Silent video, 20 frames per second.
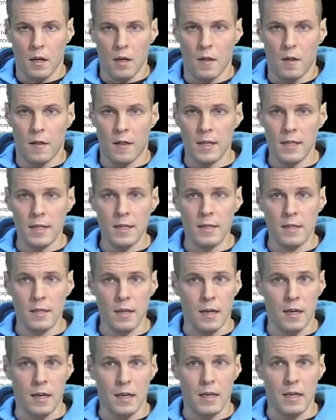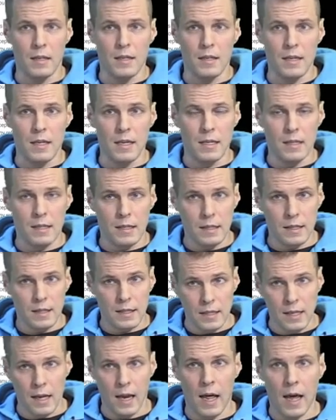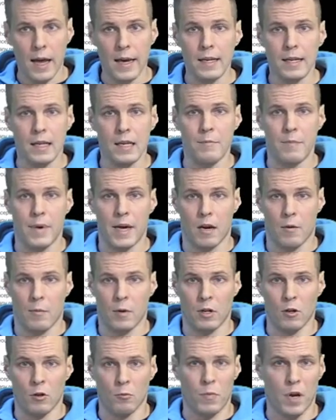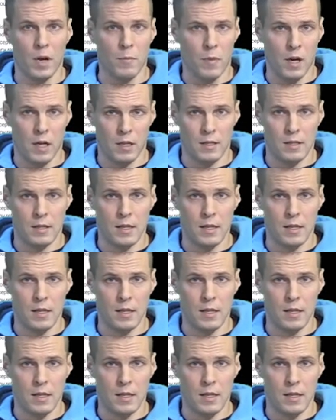This is slightly better, but not by much.